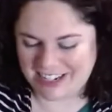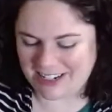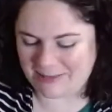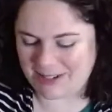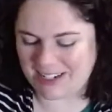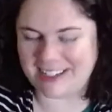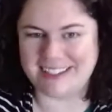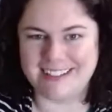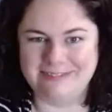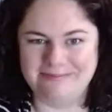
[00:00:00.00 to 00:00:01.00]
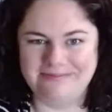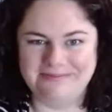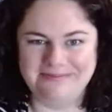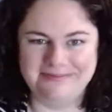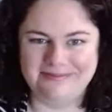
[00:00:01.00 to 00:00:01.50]
just because
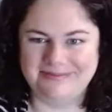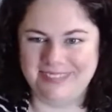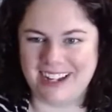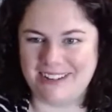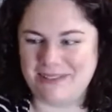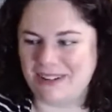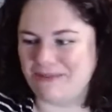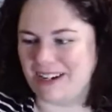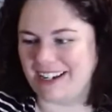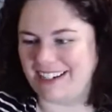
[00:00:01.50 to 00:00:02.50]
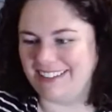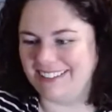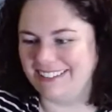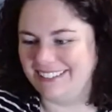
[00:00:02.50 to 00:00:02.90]
I'm I'm ready.